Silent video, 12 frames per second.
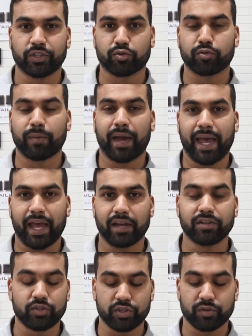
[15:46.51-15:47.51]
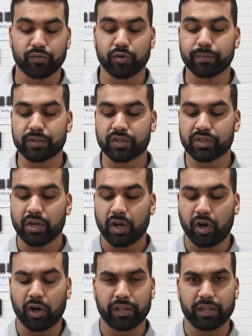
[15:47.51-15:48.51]
through my hand using the Rupes
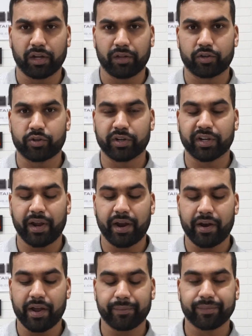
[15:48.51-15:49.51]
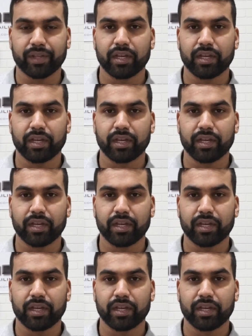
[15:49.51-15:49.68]
on the trigger area,